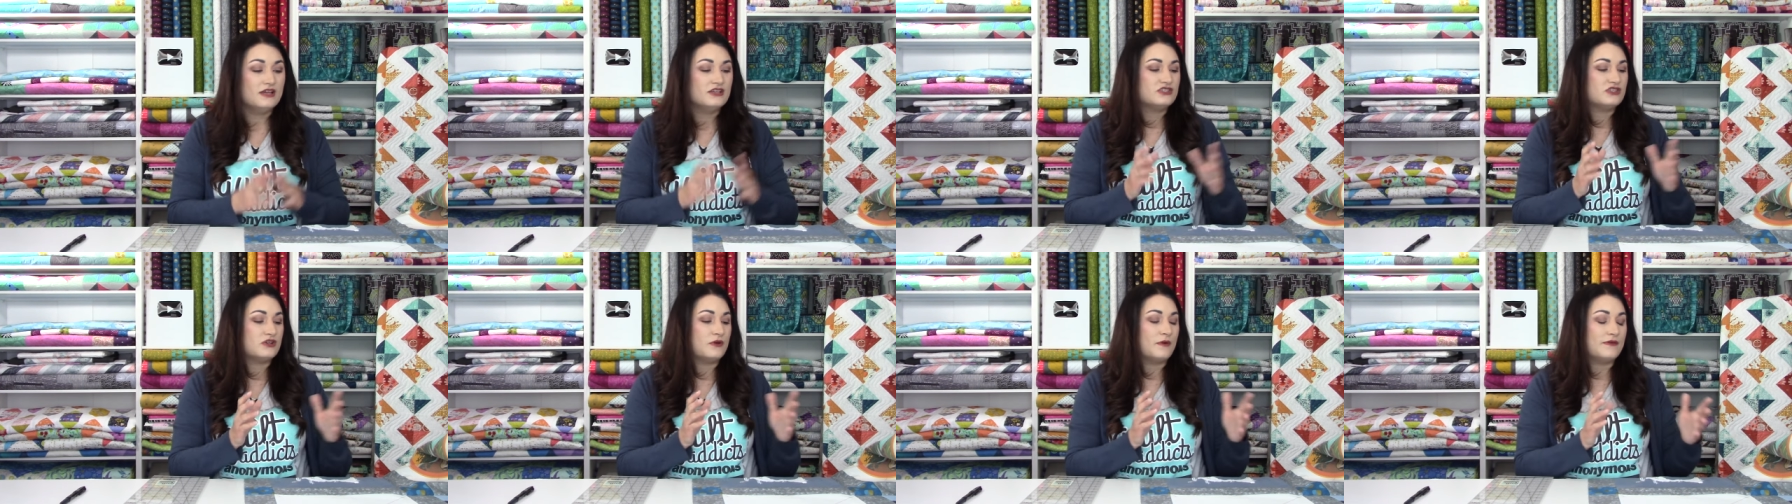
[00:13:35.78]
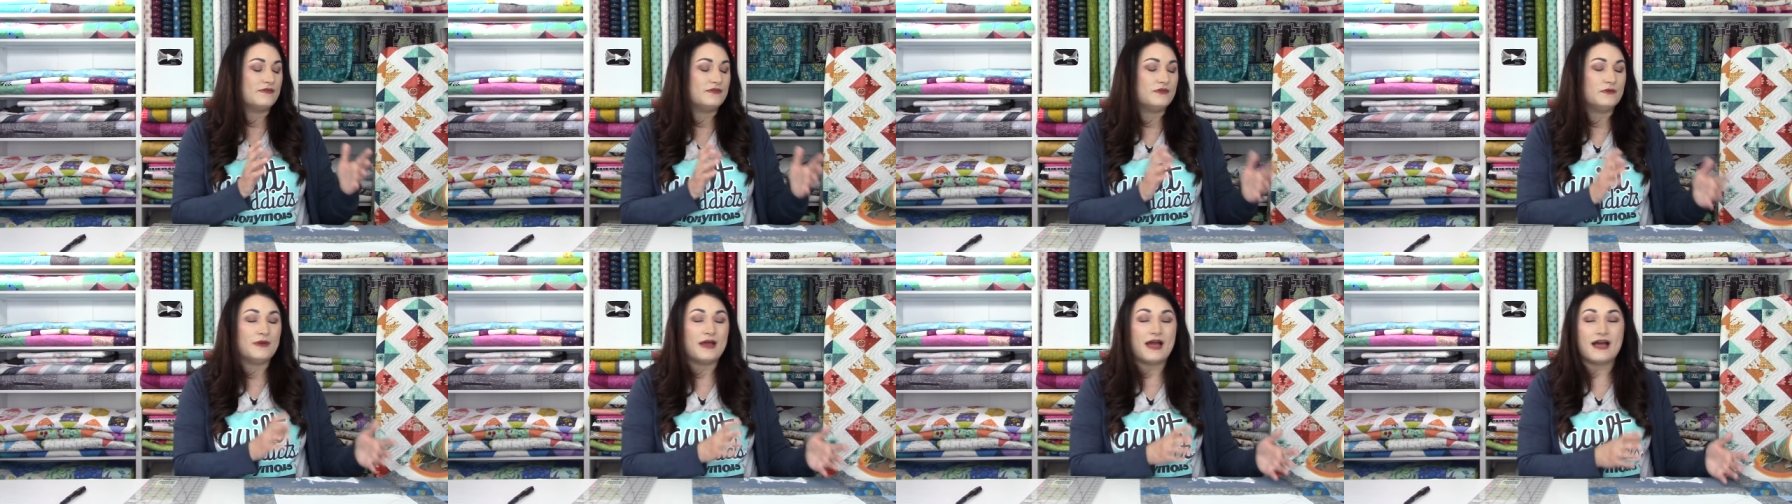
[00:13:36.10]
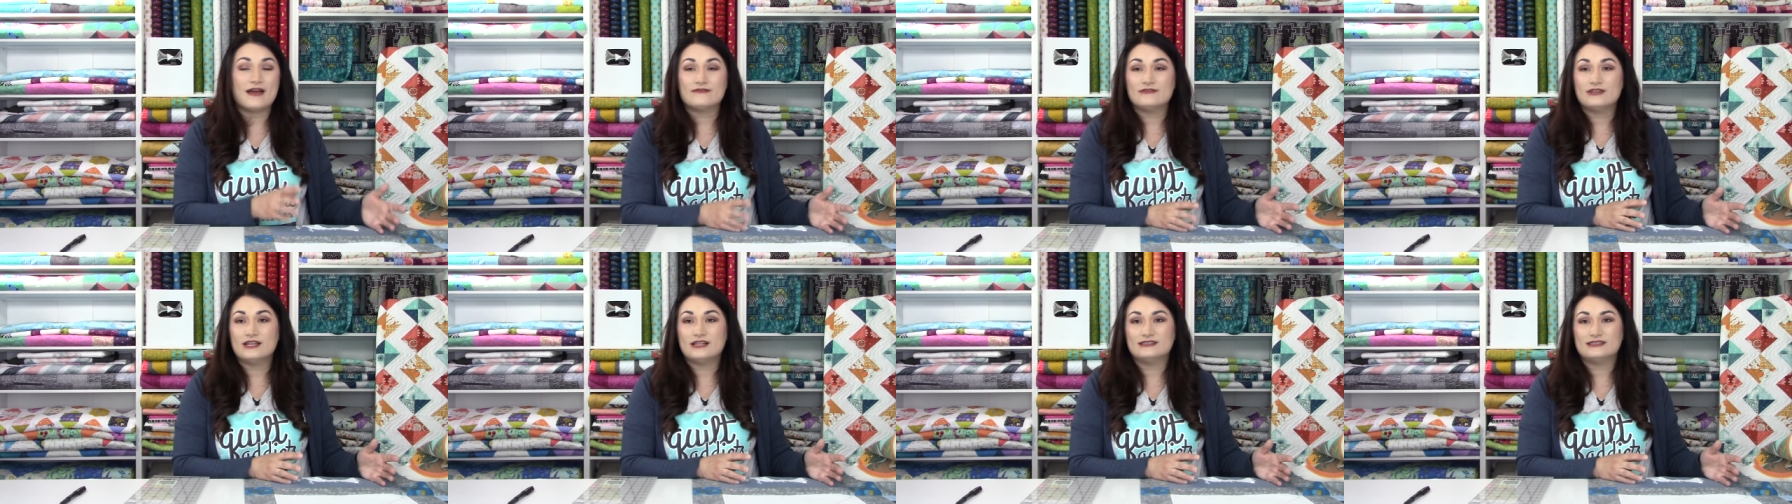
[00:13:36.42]
So if you
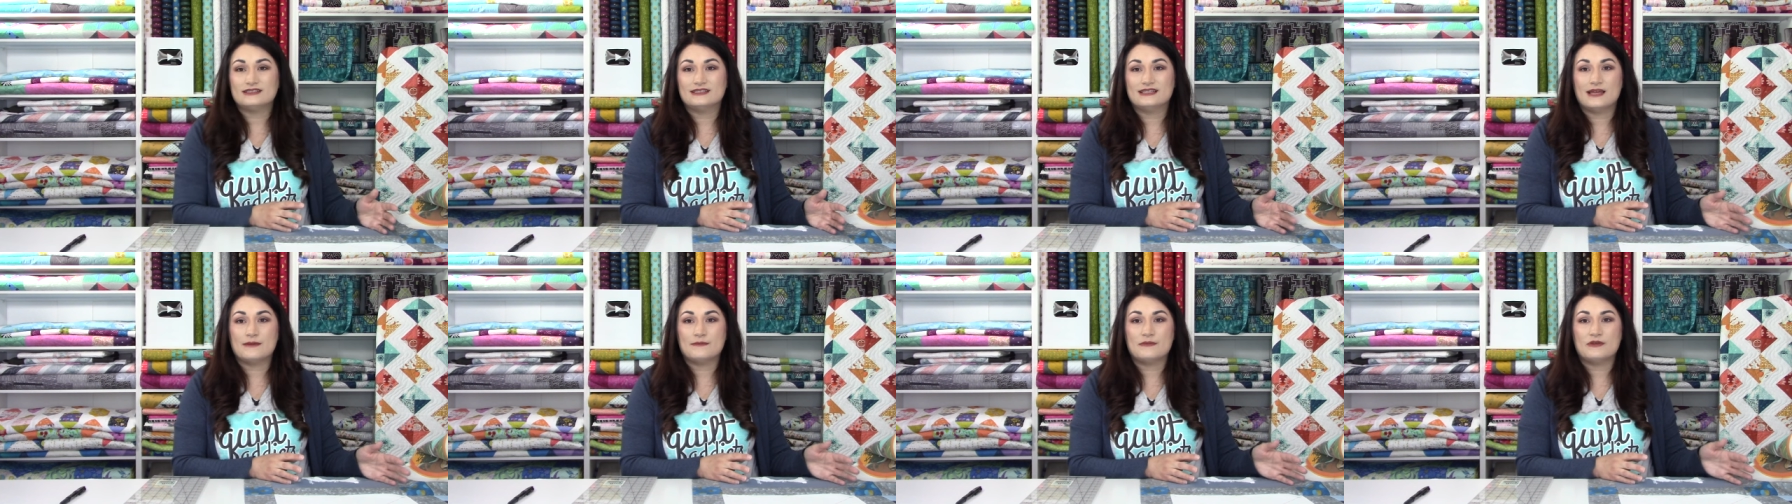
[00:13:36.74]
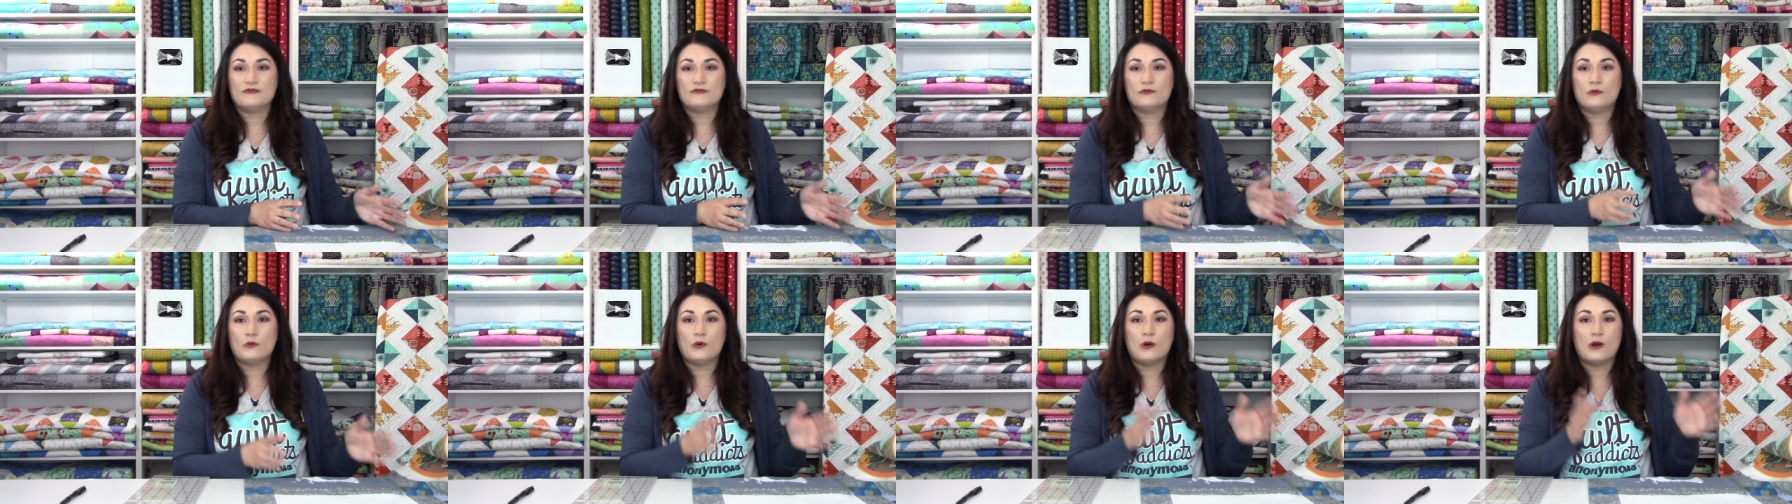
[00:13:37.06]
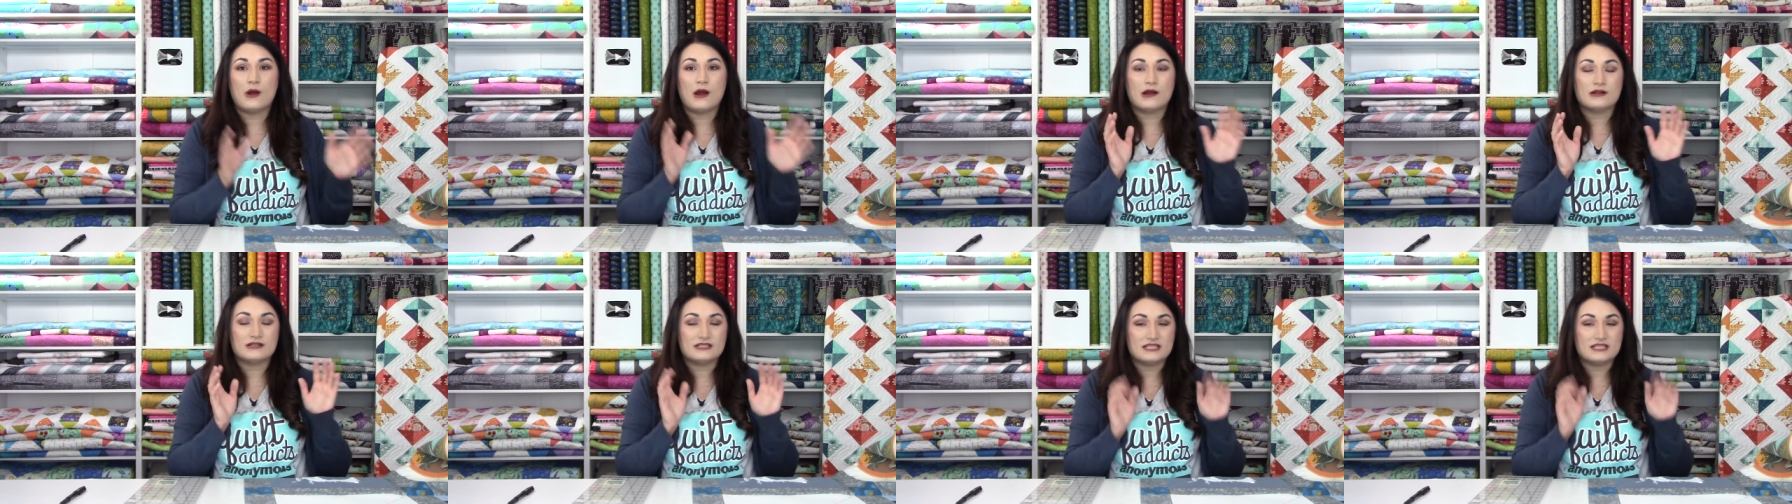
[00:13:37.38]
have not done that before,